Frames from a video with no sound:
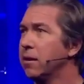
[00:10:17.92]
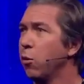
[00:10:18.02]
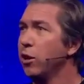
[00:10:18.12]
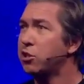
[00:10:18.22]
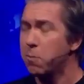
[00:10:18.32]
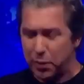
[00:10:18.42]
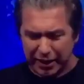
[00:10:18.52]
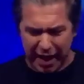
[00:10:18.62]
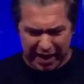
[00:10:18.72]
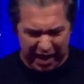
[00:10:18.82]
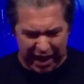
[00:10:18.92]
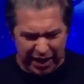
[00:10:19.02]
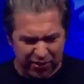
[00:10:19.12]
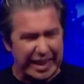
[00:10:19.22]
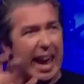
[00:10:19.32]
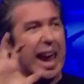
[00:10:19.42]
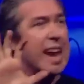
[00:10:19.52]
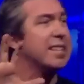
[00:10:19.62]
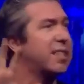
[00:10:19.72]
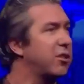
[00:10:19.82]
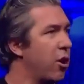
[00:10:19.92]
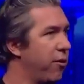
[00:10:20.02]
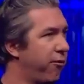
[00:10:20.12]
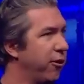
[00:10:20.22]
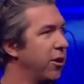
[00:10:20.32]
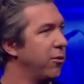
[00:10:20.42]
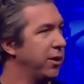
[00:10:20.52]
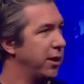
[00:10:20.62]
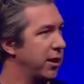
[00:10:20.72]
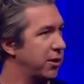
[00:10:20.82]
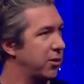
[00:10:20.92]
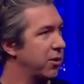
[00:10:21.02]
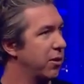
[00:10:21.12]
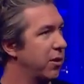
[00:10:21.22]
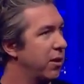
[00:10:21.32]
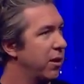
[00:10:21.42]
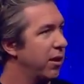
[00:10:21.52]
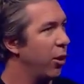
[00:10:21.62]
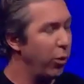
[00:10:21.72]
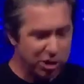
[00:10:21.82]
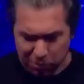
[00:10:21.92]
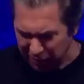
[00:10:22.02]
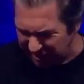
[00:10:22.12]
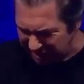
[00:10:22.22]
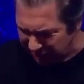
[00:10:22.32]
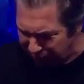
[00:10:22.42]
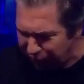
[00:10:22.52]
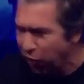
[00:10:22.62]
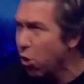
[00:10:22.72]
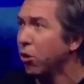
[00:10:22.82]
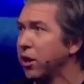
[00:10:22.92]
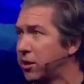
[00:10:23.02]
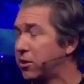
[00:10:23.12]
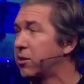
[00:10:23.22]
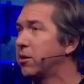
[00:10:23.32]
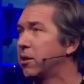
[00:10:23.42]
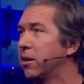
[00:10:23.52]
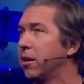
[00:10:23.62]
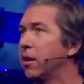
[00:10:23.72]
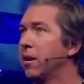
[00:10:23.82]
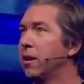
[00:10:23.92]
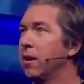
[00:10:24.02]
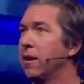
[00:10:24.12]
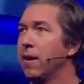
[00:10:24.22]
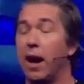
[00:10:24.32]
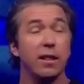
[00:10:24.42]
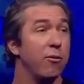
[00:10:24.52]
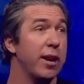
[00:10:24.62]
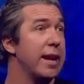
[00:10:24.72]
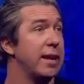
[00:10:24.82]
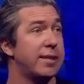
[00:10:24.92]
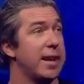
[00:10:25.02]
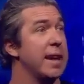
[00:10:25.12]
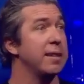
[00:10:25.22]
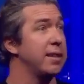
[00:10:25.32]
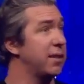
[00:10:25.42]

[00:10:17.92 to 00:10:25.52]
That we should be like kind of the antidote for loneliness. That we should be this forest. I love what Andy Stanley